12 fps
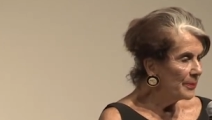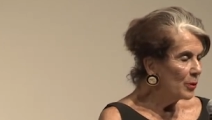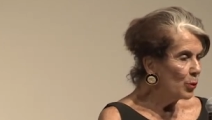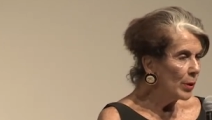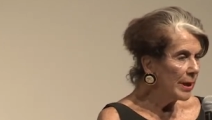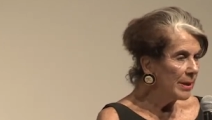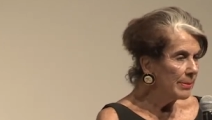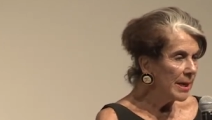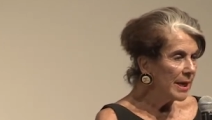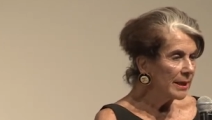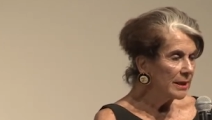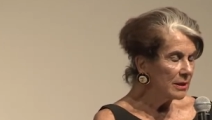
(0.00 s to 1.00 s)
way
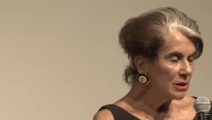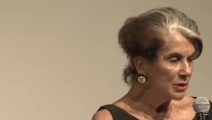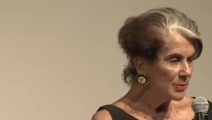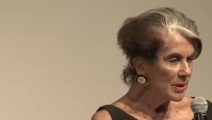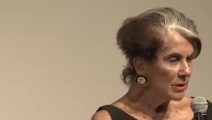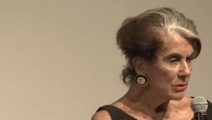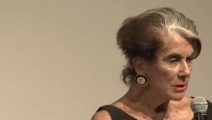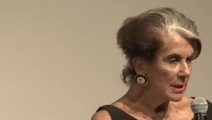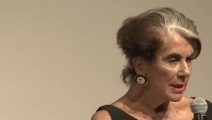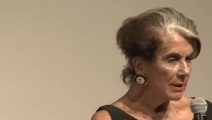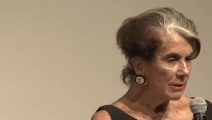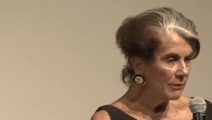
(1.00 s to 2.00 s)
back in his mother's
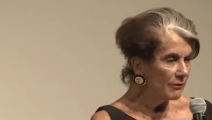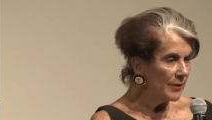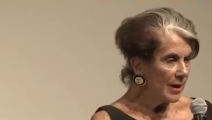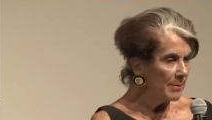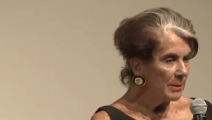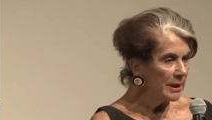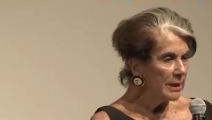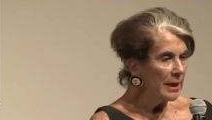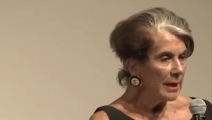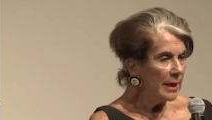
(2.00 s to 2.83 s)
side of the family,